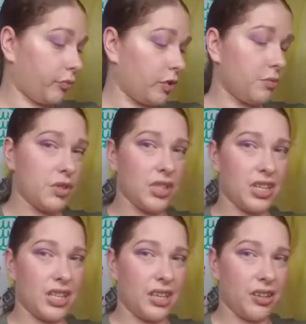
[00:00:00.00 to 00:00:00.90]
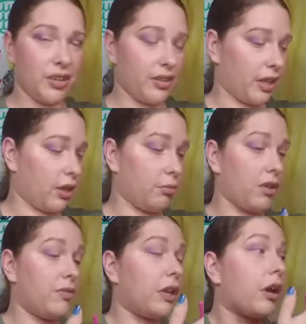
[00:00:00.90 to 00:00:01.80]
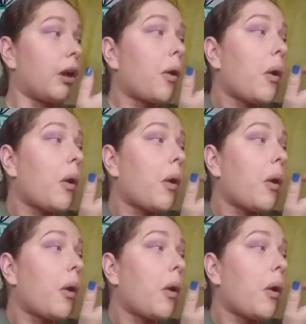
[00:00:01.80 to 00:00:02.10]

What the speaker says: I'm just gonna take a little of that on my finger